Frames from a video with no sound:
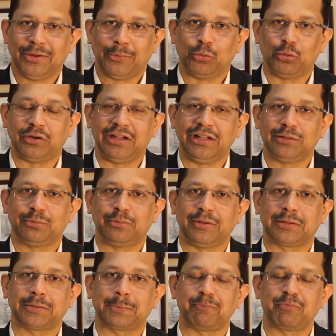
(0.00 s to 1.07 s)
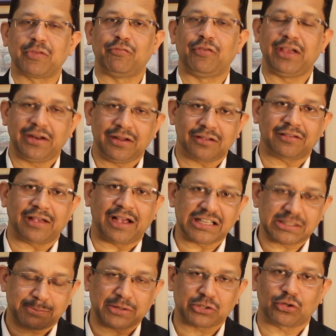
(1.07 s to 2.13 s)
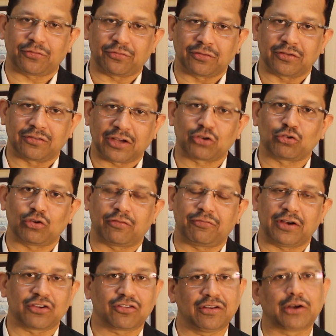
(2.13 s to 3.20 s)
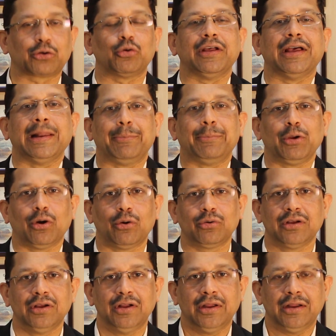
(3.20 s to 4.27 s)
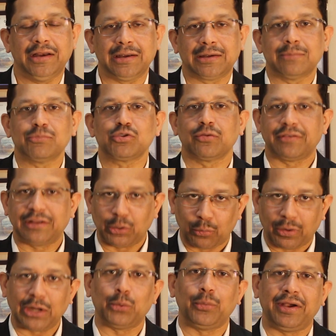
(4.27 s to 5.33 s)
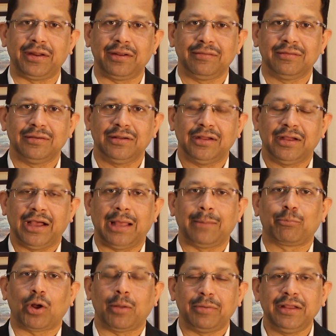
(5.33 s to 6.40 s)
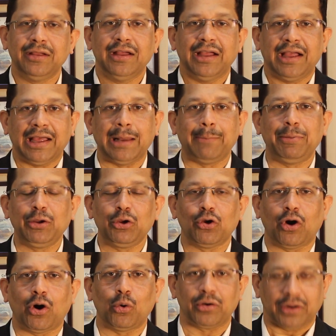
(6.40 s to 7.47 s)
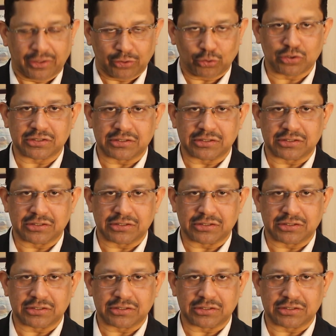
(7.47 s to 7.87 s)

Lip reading: who deals with various aspects of sexual function and could help you out in terms of evaluating and probably helping you out in those